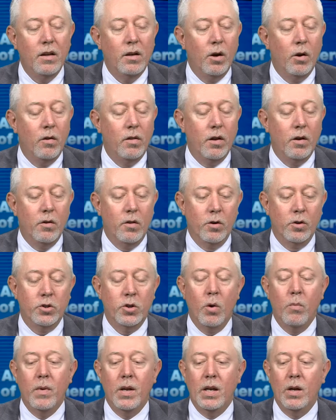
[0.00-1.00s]
You know, there's
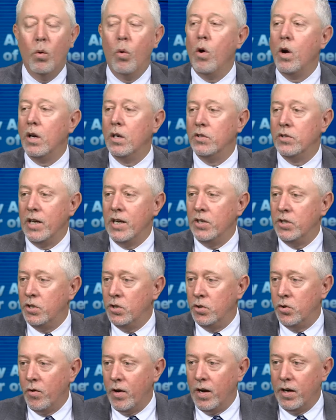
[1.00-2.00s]
so many
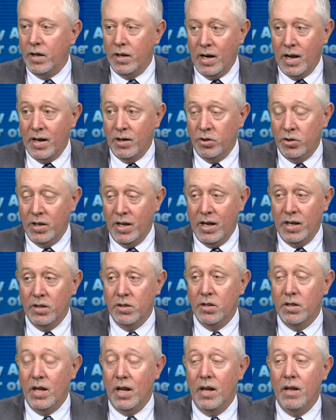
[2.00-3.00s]
organizations throughout the United
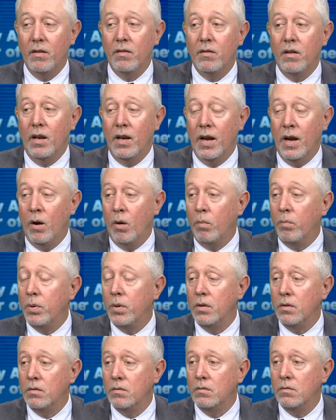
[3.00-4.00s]
States that help
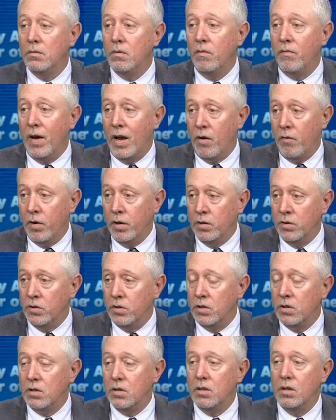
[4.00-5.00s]

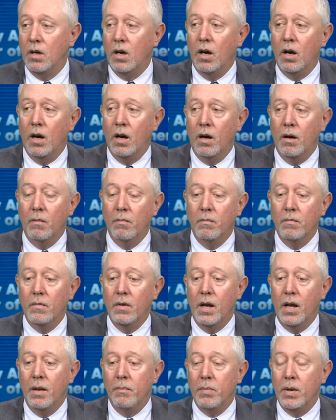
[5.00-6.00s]
veterans
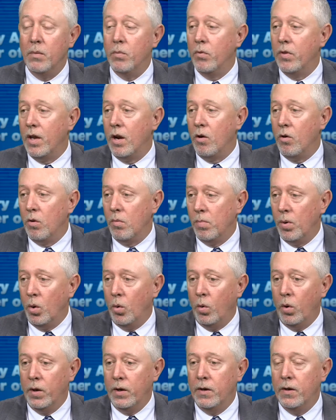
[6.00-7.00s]
and people that are
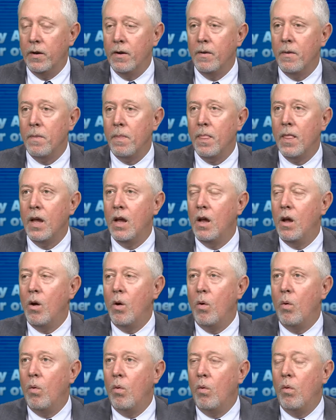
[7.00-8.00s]
deployed.
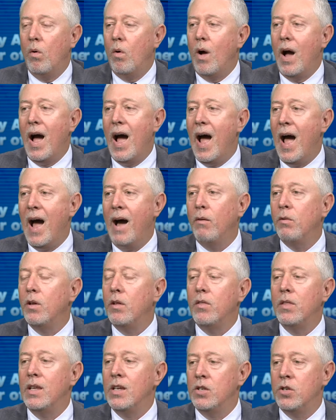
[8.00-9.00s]
How
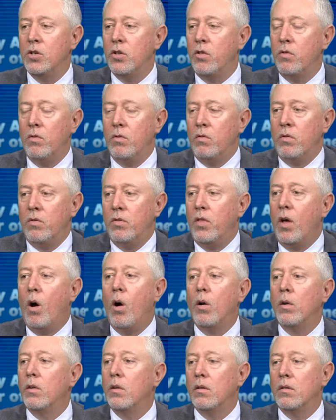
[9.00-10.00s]
did this
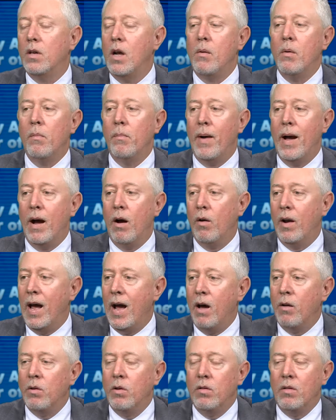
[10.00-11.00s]
thought come about?
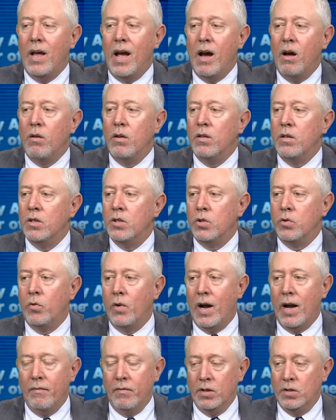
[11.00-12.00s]
How did this
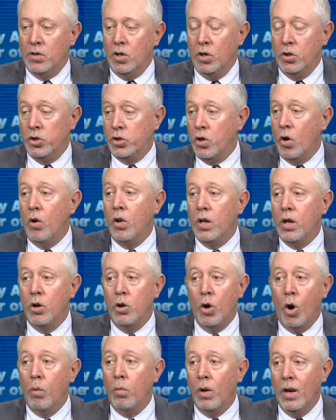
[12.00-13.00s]
arrive? It's certainly a
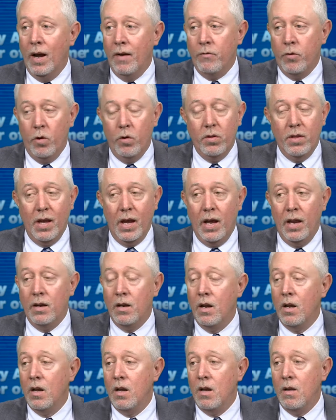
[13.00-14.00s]
noble effort
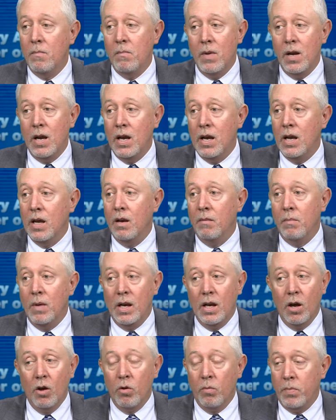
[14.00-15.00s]
that me and
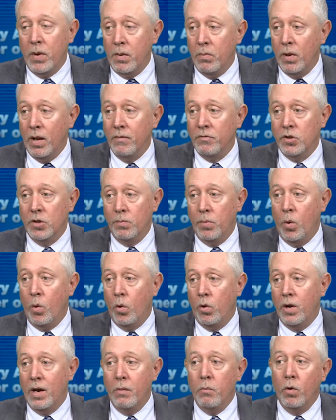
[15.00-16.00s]
many other people have
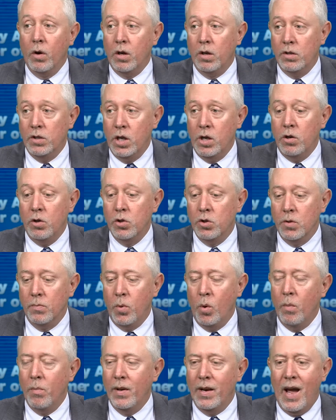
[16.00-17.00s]
supported and will continue to
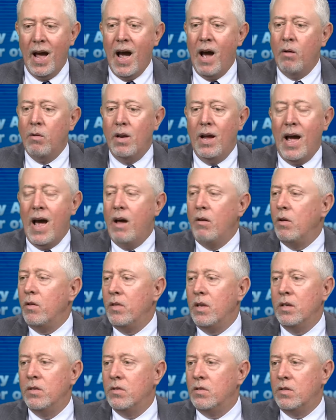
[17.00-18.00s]
support, but how did
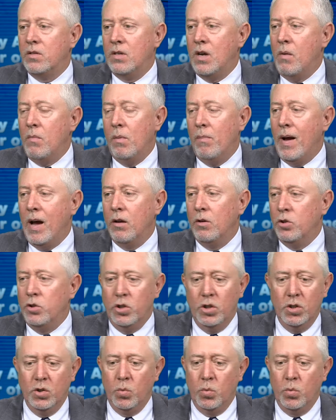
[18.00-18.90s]
this come about? Did you